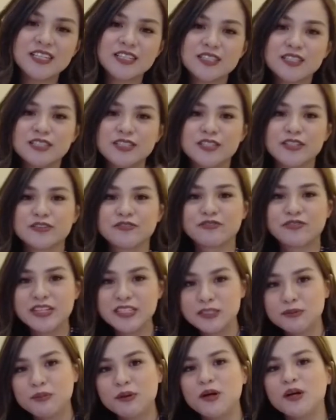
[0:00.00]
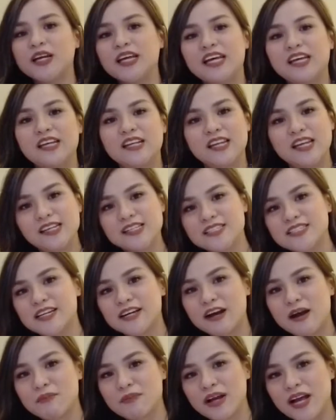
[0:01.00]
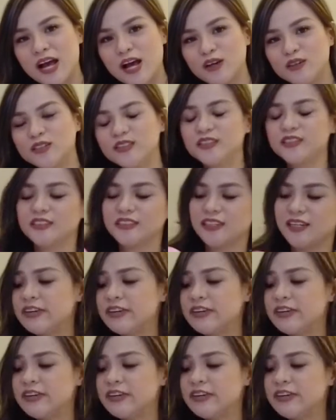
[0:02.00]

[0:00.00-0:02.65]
This is their Facebook and Instagram account.